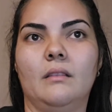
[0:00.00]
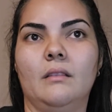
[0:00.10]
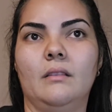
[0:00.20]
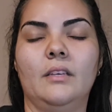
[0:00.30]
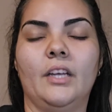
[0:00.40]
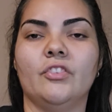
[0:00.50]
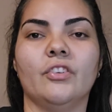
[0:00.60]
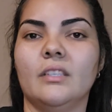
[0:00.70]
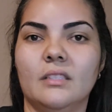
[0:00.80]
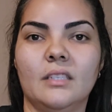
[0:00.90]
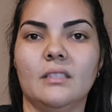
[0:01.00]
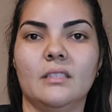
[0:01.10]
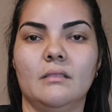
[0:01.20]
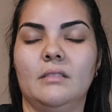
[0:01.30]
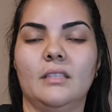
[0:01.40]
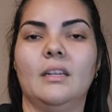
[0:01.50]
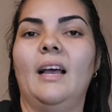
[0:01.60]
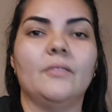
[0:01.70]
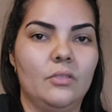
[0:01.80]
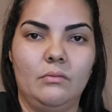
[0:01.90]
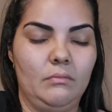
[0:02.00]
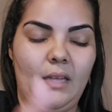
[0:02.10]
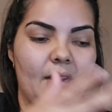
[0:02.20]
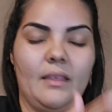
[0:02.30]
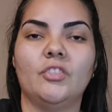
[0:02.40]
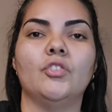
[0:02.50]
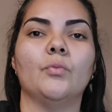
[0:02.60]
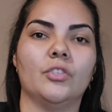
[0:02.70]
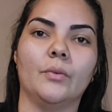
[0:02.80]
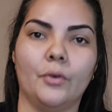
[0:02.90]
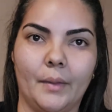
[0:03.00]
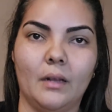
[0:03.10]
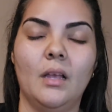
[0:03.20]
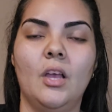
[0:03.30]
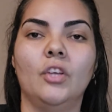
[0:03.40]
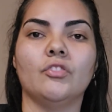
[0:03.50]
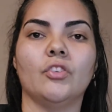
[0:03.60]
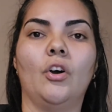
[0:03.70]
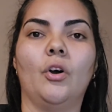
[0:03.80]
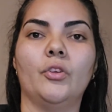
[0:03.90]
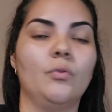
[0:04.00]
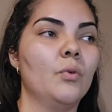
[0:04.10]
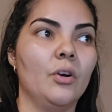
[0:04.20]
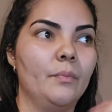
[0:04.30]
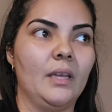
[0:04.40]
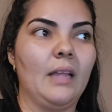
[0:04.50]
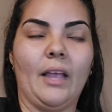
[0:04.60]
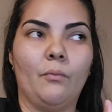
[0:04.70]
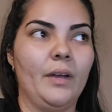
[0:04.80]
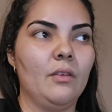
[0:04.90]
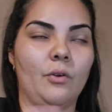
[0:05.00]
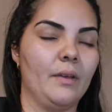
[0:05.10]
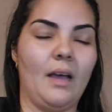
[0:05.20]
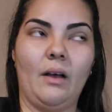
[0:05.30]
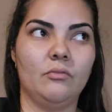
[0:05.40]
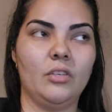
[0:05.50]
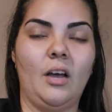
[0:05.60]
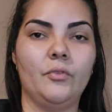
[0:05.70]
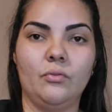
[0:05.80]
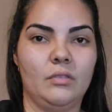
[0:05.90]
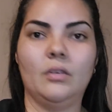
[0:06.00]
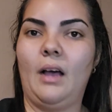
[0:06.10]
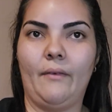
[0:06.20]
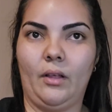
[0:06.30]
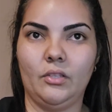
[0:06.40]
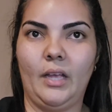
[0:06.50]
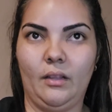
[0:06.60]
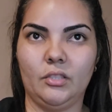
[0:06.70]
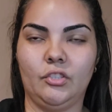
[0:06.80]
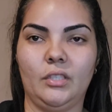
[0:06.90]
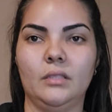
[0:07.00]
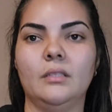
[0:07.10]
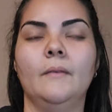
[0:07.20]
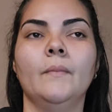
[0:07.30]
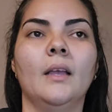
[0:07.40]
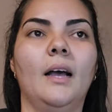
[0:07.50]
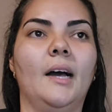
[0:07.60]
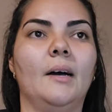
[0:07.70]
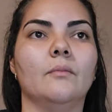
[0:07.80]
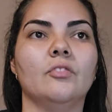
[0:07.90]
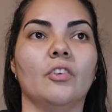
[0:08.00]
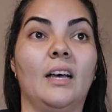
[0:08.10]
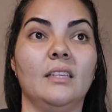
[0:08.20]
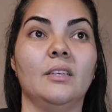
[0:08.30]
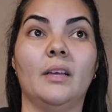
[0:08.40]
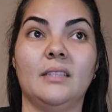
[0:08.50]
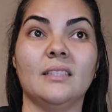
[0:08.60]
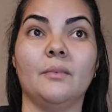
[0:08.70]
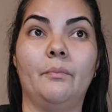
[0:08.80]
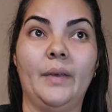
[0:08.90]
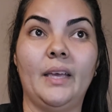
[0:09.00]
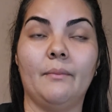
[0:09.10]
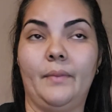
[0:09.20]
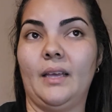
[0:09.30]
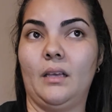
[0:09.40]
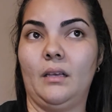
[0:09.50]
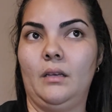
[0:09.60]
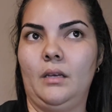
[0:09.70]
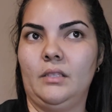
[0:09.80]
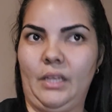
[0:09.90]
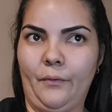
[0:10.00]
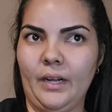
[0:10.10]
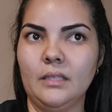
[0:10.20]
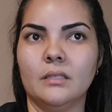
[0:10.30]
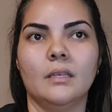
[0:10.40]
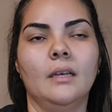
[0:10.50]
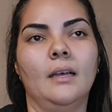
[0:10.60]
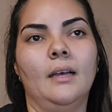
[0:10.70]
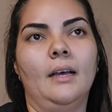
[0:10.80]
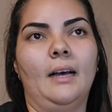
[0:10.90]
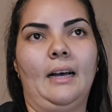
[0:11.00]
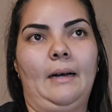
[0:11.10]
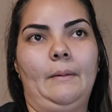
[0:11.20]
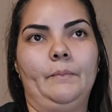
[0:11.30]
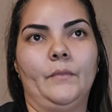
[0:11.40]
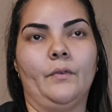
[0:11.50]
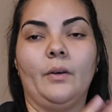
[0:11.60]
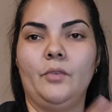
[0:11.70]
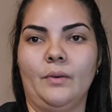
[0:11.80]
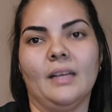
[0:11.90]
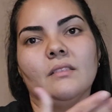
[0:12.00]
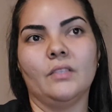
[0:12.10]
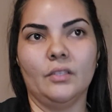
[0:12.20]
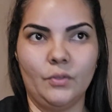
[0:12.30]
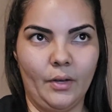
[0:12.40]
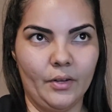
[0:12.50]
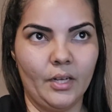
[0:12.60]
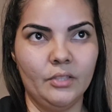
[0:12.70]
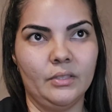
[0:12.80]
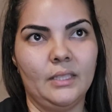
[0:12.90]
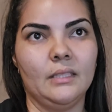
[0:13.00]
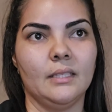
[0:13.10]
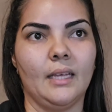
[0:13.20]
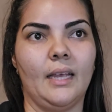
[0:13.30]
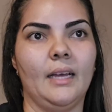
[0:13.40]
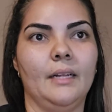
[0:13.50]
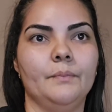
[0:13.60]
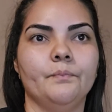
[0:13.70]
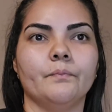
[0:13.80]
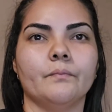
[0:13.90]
the insurance doesn't have anything to do with your employment. So you will be like with or without a job, you still have health insurance. So that's a big difference from US to other countries. And